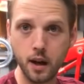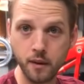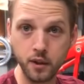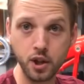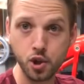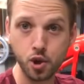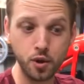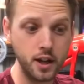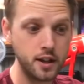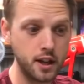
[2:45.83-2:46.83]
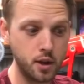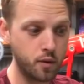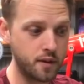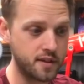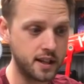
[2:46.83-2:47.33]
If you did tune in, then you would
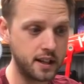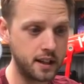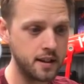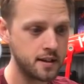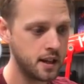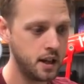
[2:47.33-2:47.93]
have seen this.